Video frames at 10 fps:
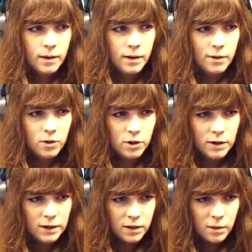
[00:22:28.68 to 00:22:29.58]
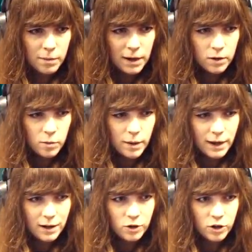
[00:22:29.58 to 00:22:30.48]
Oh, sorry, is this the medical bay?
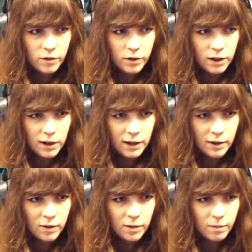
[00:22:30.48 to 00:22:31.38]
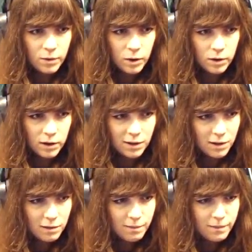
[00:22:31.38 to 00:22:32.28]
I shouldn't really kill doctors.